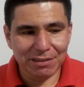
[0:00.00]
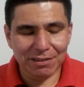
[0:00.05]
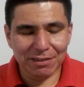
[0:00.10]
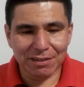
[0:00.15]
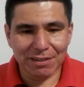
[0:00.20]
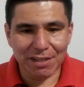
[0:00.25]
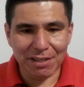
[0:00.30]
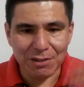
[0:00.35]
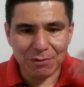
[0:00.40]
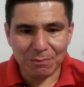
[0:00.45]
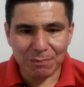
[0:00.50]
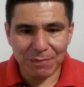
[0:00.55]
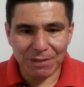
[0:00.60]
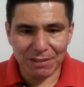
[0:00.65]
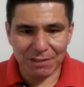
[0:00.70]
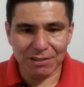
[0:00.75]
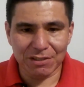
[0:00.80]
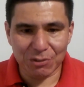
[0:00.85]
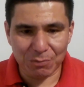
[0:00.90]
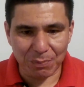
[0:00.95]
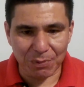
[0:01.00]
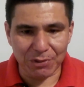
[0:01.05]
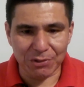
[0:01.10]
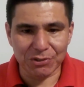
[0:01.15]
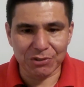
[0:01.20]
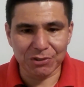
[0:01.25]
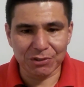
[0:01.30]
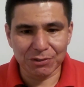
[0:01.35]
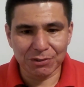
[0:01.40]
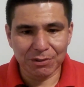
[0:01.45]
that you meet this
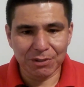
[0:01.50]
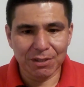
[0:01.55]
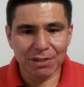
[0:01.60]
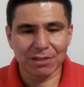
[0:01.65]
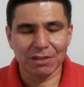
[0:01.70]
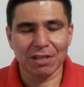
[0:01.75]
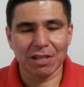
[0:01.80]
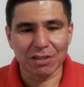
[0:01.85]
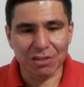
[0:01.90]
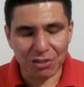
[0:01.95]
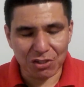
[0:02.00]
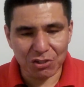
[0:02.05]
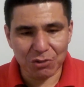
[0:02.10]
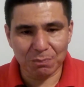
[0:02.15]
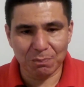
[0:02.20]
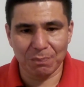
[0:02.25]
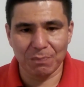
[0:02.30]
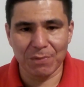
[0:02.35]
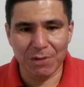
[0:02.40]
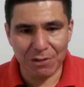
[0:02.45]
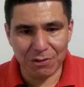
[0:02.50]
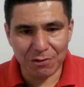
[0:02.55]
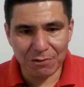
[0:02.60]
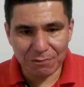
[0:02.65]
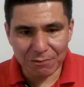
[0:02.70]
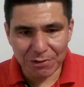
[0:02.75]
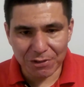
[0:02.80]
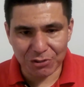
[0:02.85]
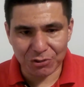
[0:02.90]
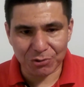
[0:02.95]
person, that this
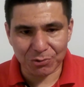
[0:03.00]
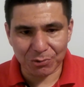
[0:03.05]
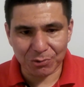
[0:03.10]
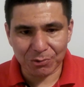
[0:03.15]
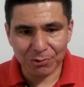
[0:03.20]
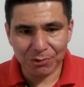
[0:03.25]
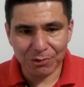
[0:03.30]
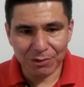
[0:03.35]
individual,